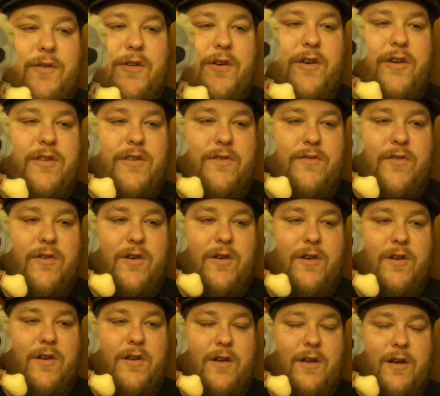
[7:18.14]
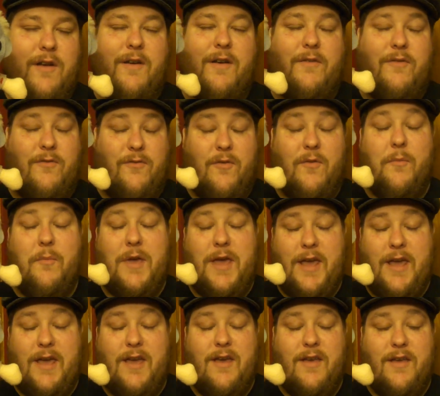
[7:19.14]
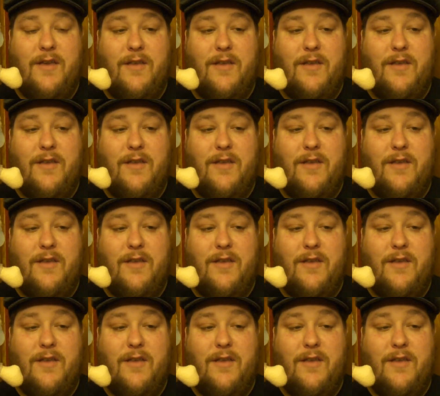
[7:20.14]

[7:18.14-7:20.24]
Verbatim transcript: dolls of her, uh, of me,